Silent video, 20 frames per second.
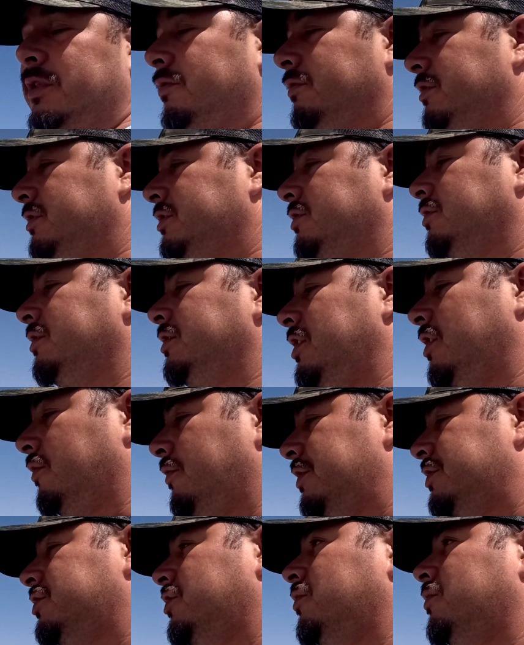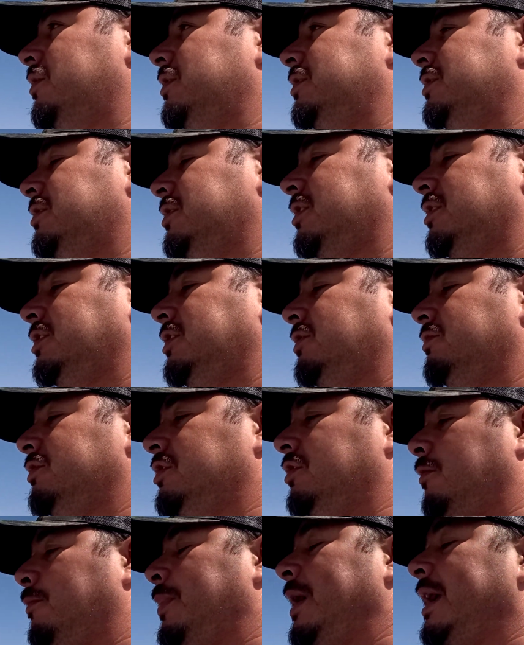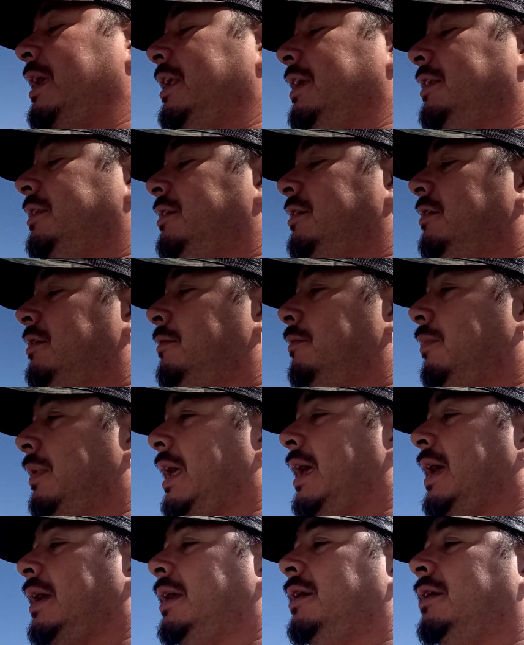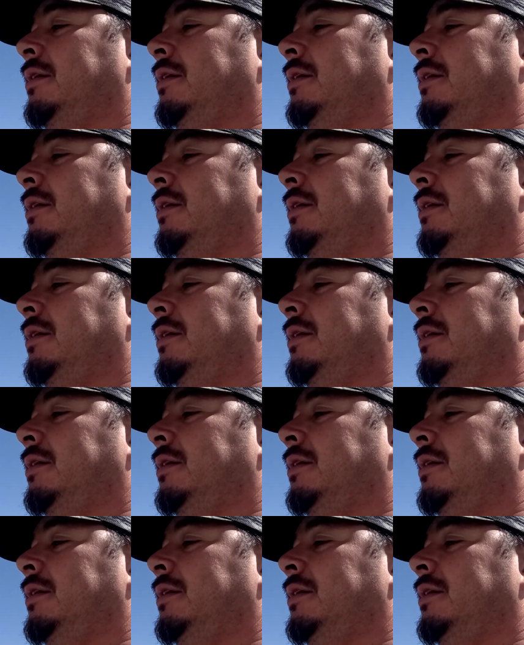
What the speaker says: they were still the original ones because they were still painted black.